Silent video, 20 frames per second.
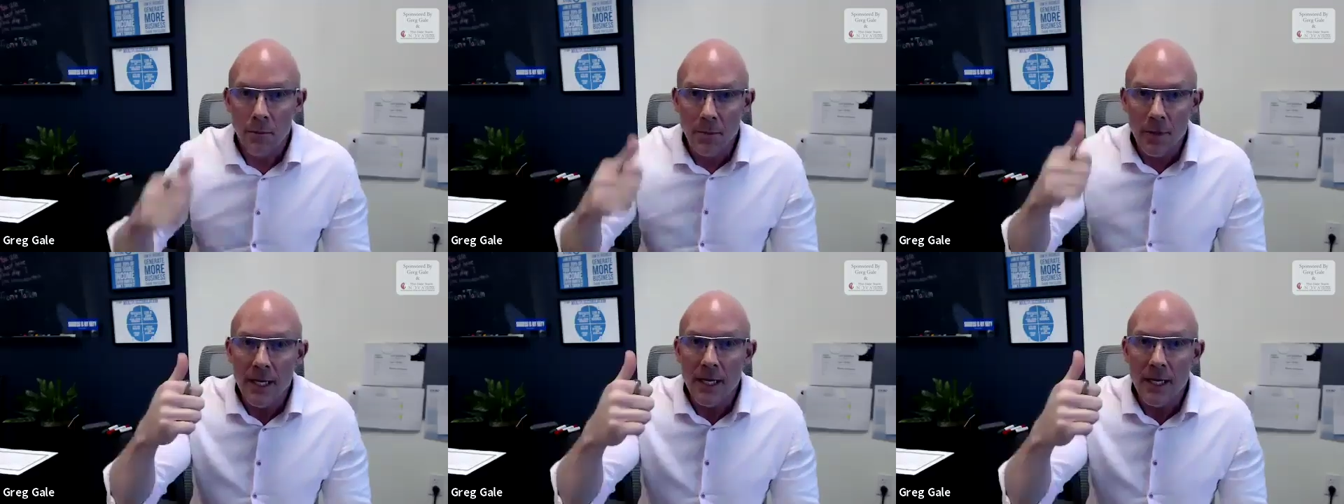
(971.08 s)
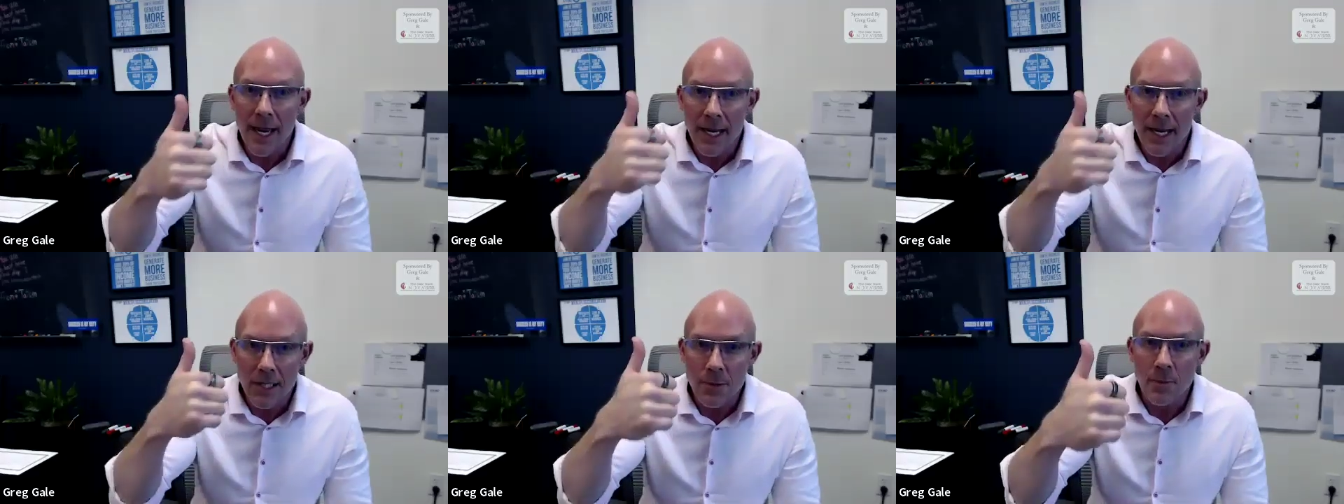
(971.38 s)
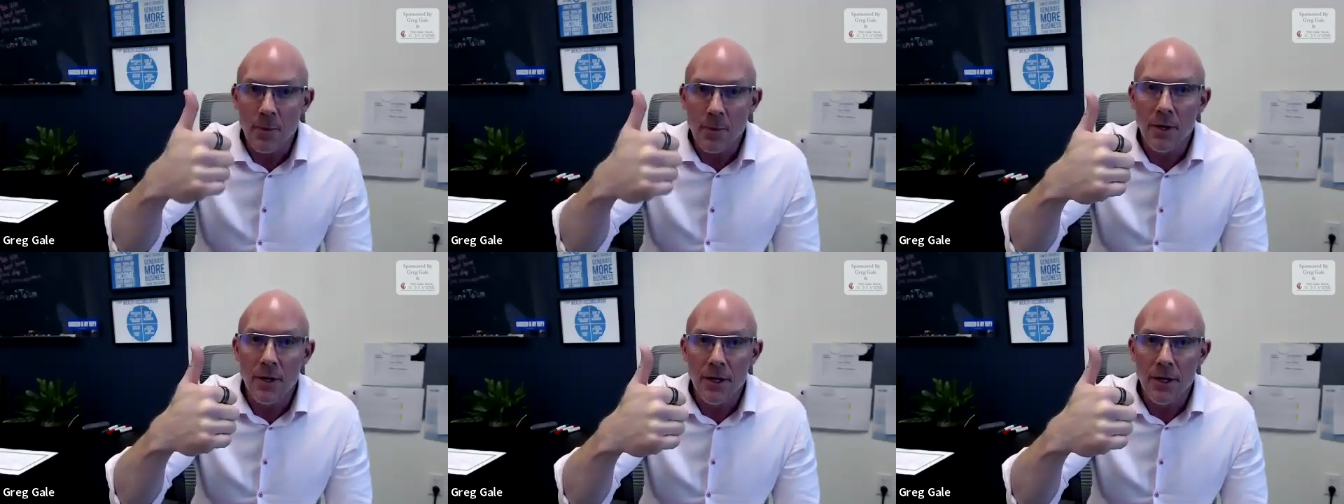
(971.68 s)
be an
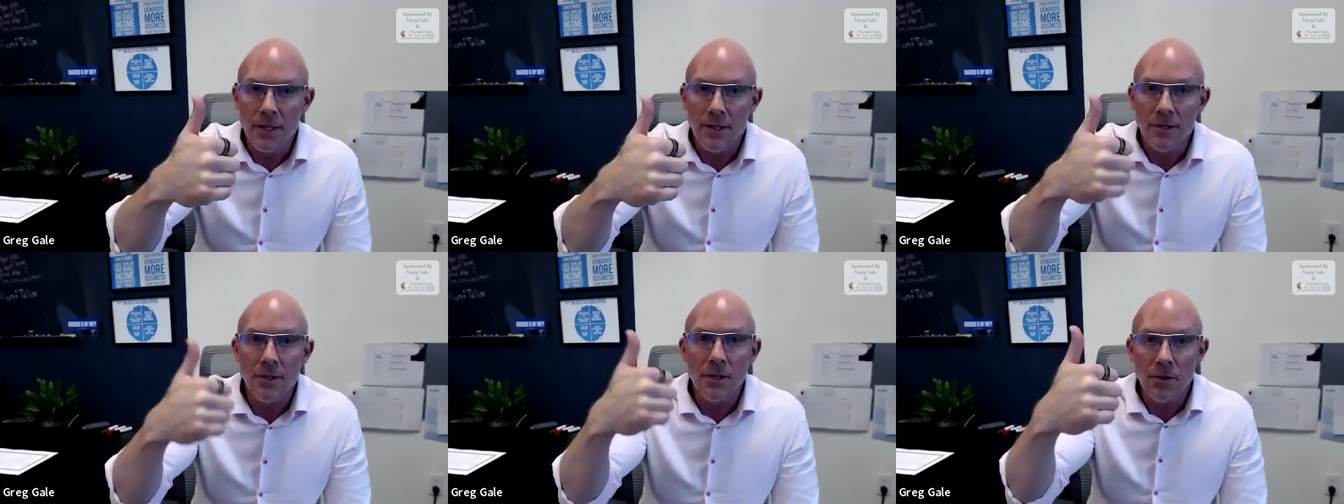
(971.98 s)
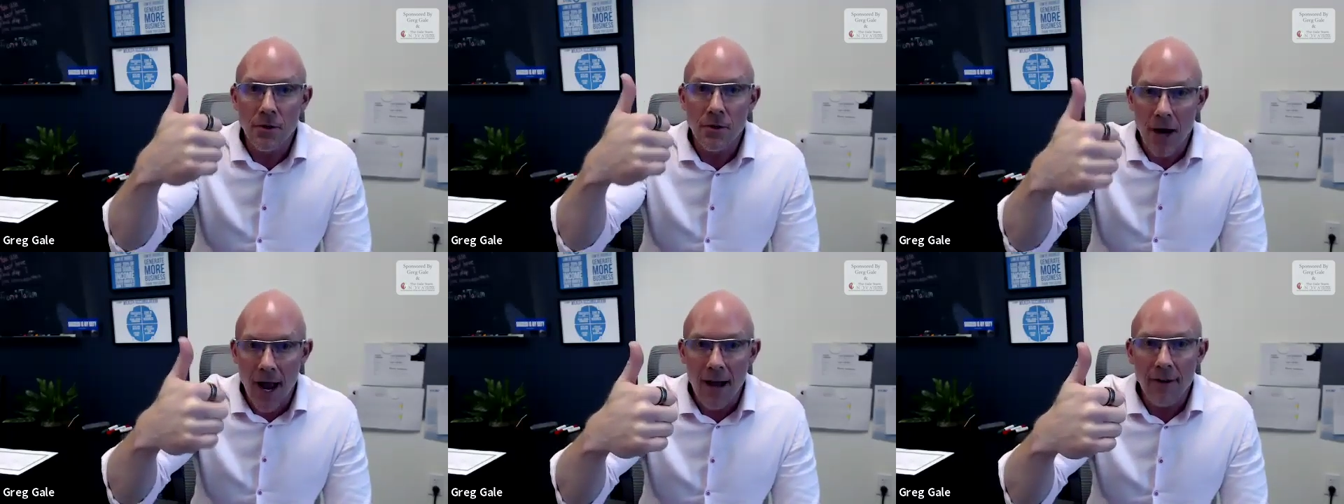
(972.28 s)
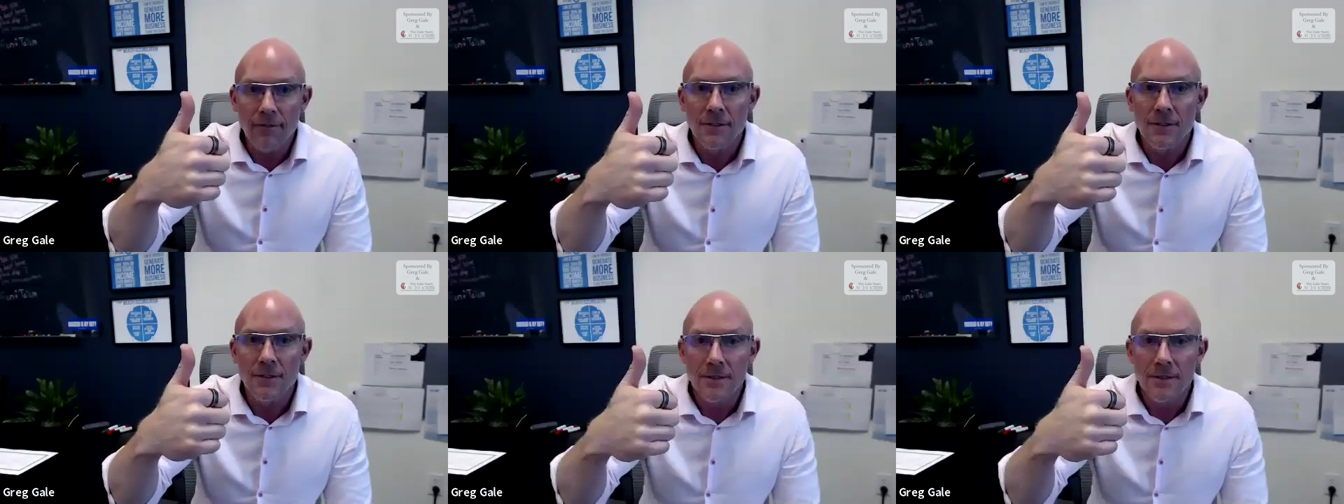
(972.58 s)
expert in your
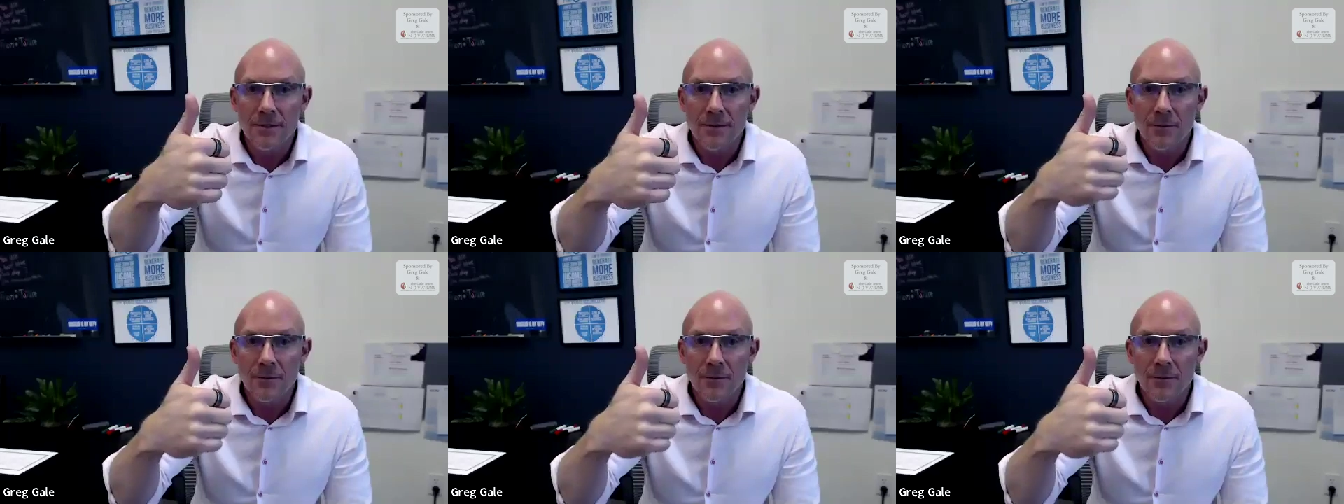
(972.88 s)
craft,